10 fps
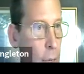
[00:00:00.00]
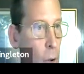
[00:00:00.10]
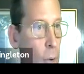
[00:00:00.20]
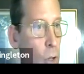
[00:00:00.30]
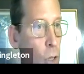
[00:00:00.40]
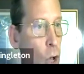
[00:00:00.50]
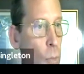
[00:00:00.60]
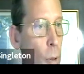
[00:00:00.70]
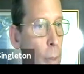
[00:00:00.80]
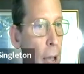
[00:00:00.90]
here we go.
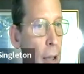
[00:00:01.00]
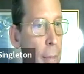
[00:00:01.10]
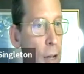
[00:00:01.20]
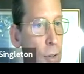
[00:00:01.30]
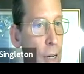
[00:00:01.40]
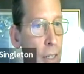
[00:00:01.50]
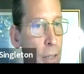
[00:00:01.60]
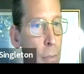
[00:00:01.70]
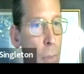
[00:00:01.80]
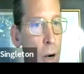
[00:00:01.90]
Global
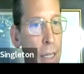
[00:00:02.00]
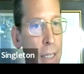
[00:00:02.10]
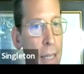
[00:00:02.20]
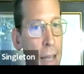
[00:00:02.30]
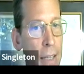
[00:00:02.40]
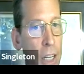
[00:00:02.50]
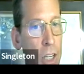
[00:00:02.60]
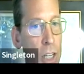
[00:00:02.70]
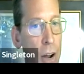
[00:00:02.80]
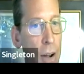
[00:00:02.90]
biometrics market size and
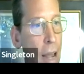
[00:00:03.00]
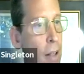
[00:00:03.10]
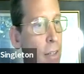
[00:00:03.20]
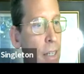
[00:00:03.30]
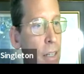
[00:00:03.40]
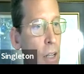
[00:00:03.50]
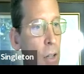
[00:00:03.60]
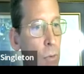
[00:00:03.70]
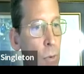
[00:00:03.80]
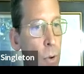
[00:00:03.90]
share analysis.
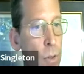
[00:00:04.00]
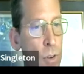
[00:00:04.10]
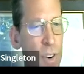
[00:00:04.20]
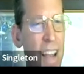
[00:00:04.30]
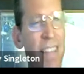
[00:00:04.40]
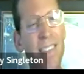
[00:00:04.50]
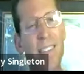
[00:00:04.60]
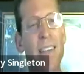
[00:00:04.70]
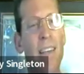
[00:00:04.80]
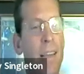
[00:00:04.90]
The growth
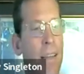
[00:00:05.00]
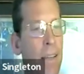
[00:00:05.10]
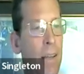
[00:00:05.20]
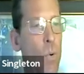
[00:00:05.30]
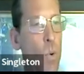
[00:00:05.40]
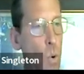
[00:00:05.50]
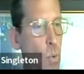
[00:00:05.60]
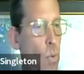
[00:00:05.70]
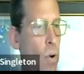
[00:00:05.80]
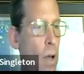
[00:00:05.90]
trends. Woo!